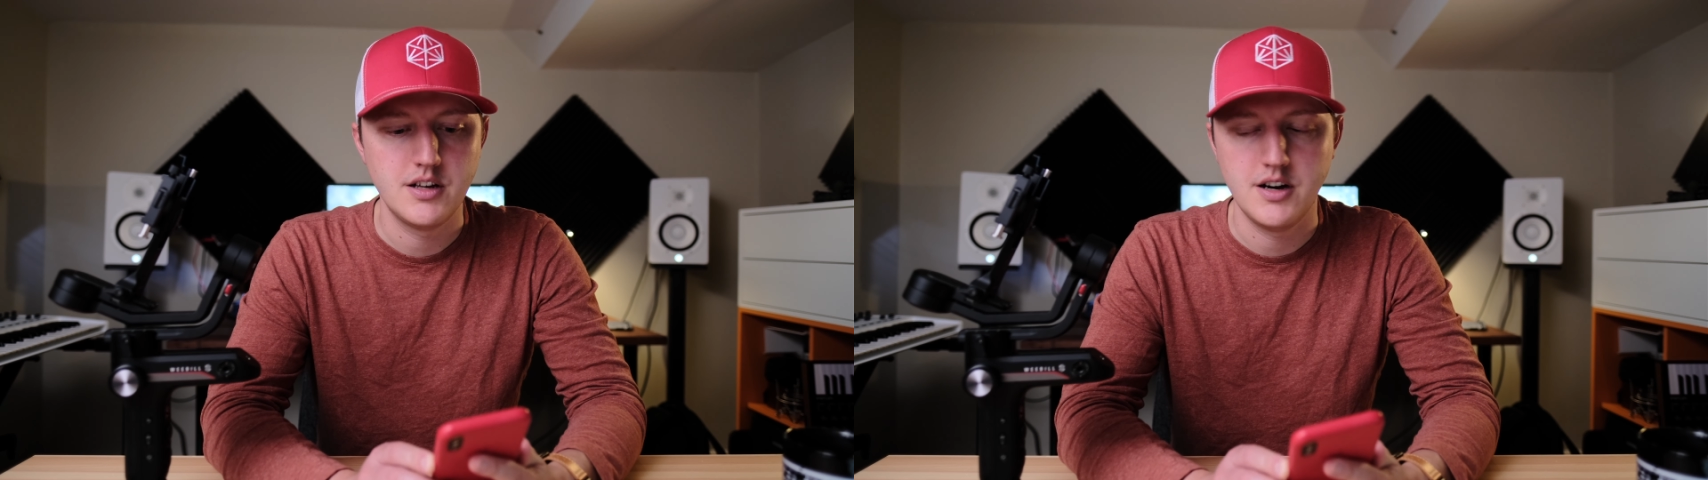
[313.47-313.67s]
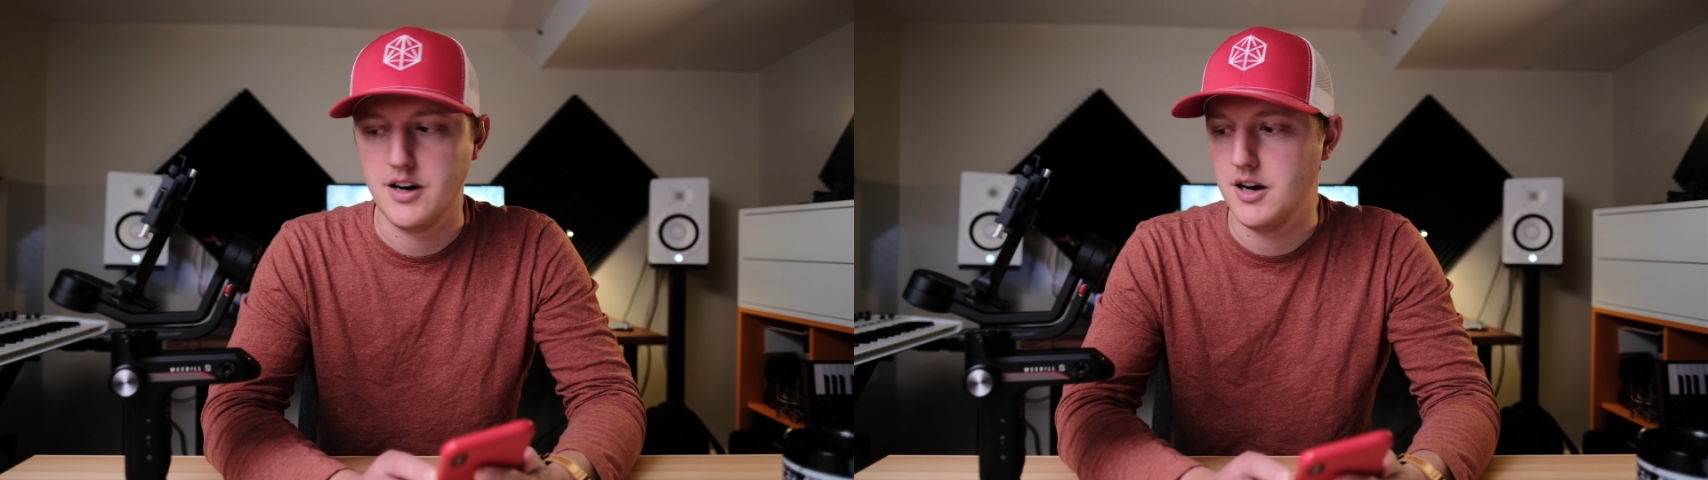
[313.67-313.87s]

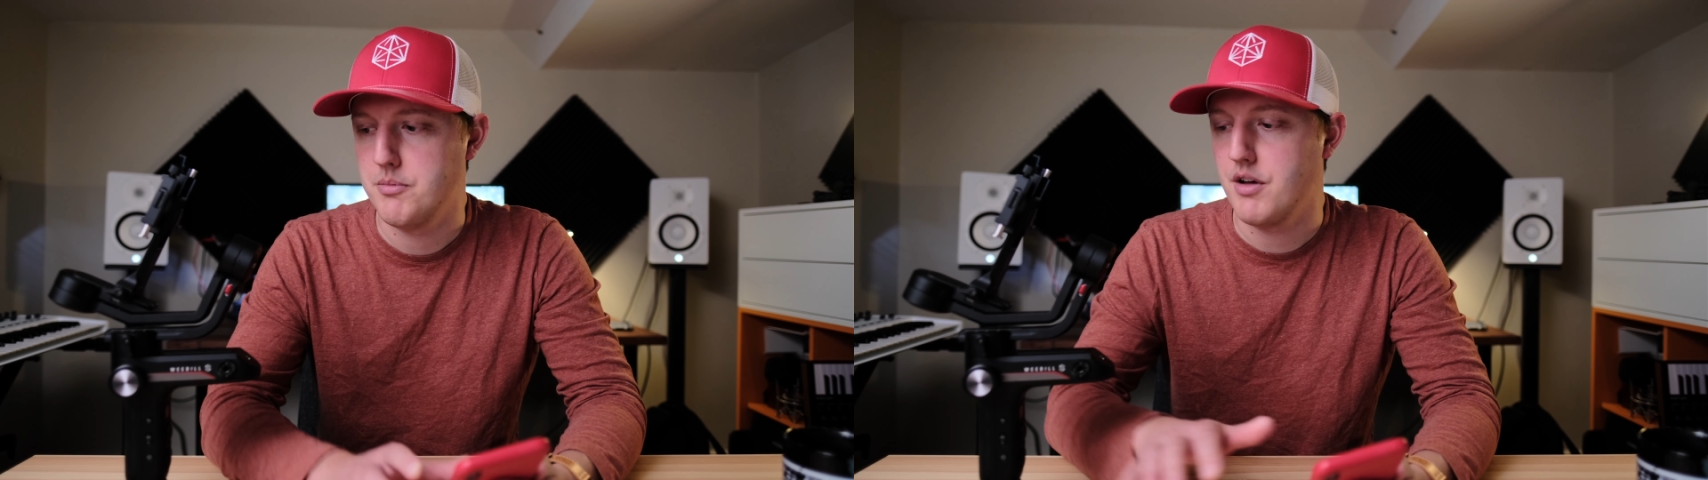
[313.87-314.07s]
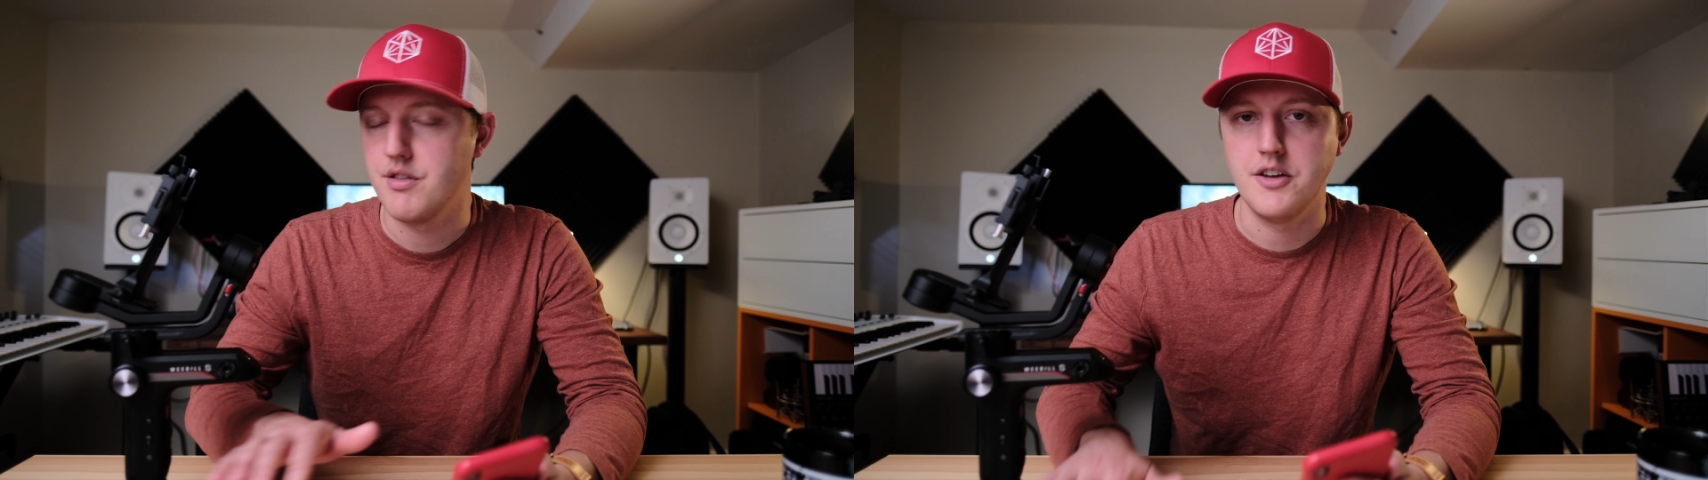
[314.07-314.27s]

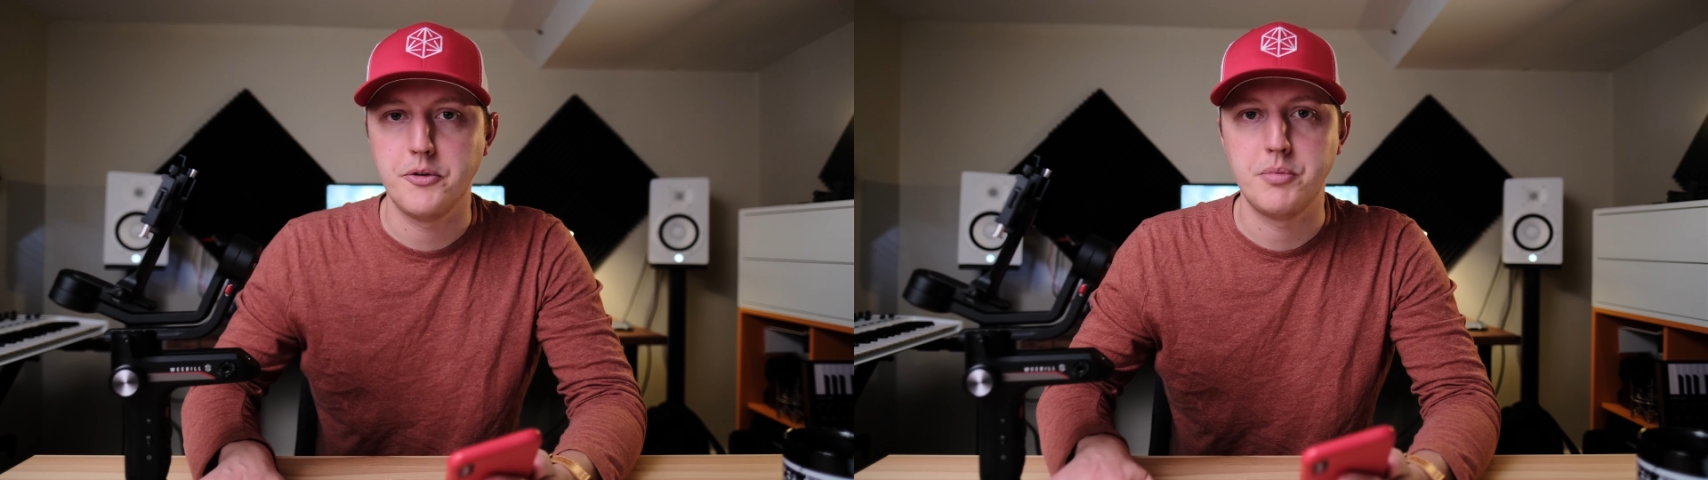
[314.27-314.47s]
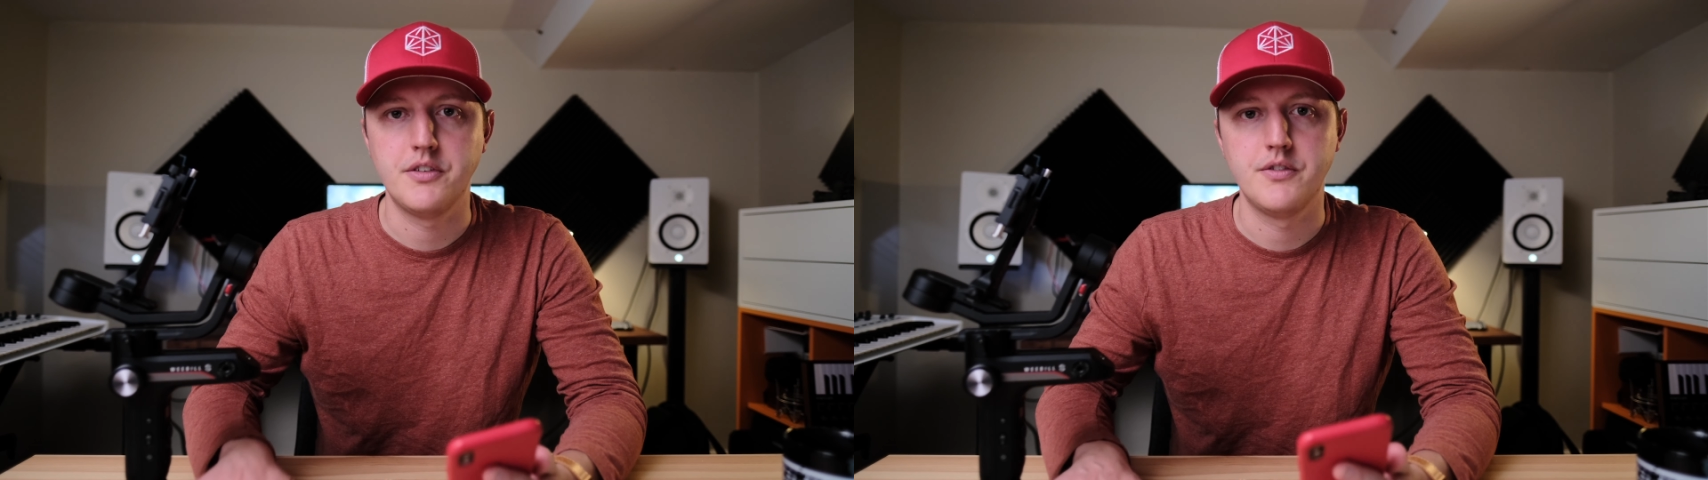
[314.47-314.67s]
about this
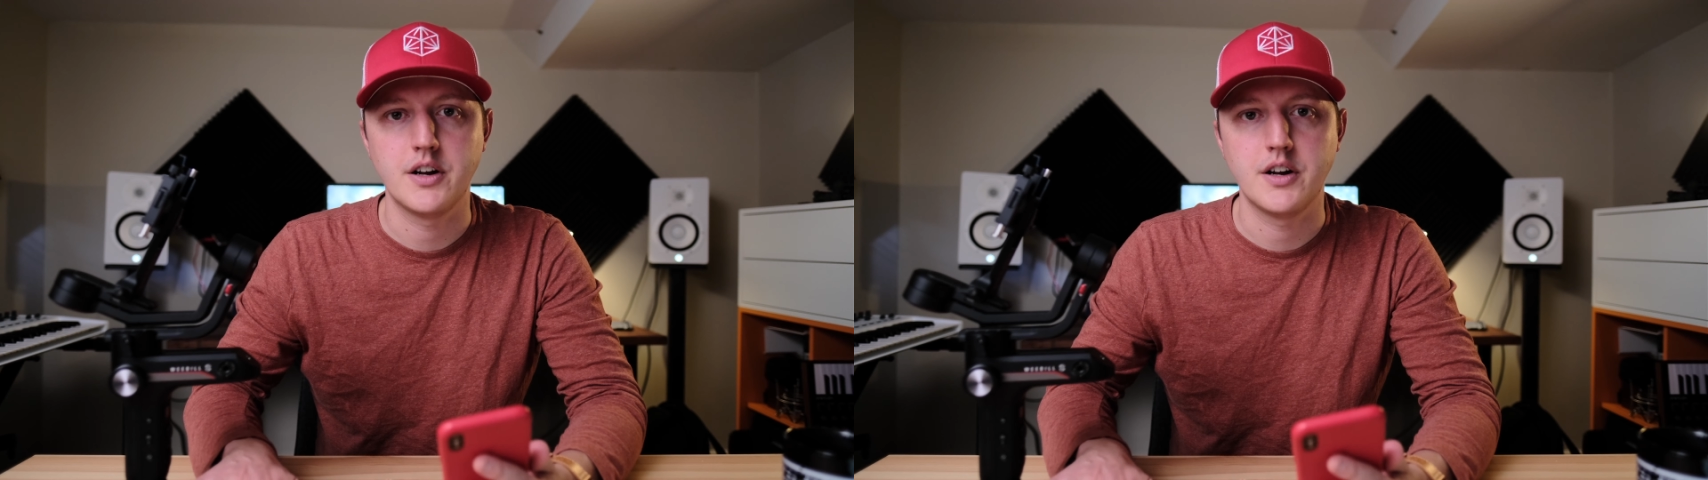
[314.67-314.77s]
piece of